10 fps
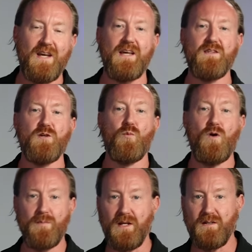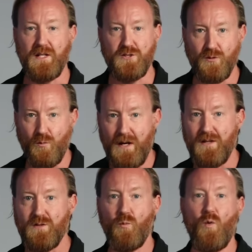And the woman that you're
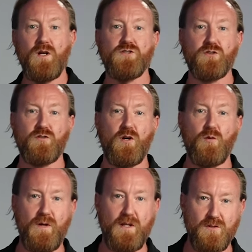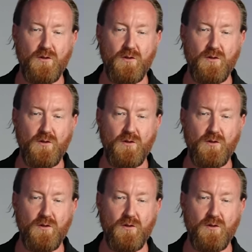with wants to grow with